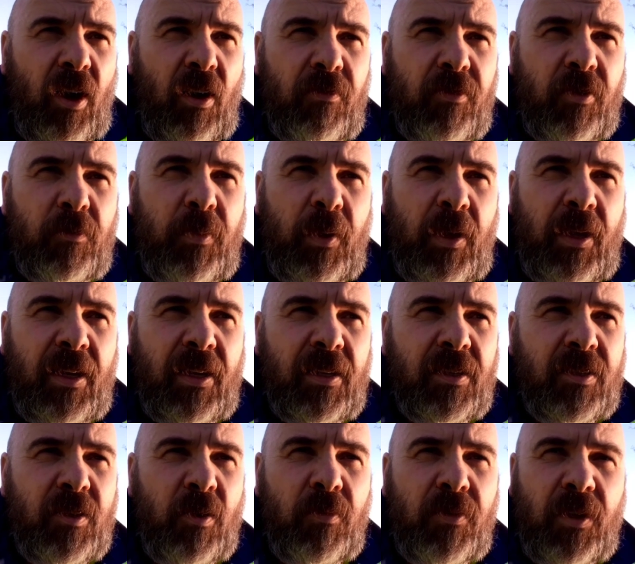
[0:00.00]
It's not a
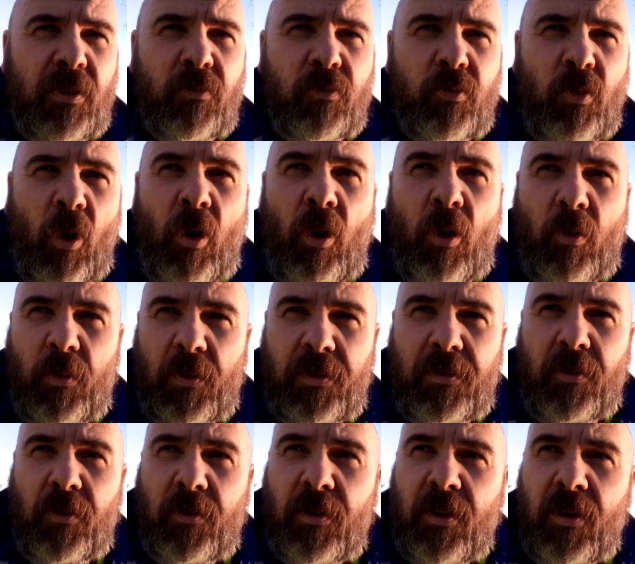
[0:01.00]
sign of weakness. It's not a
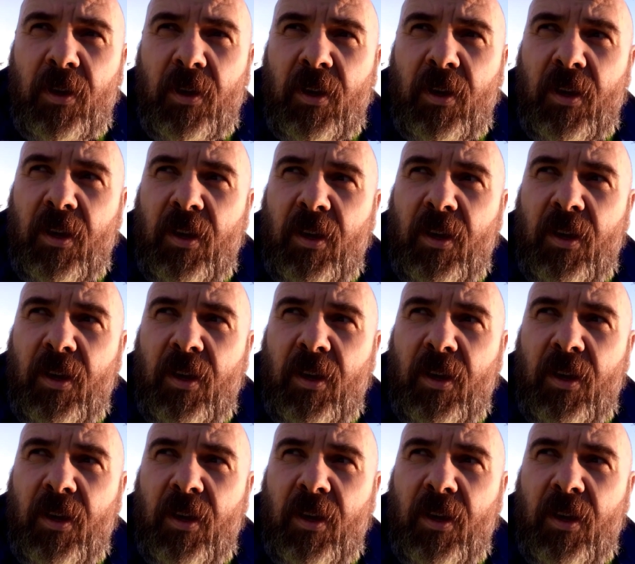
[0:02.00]
sign of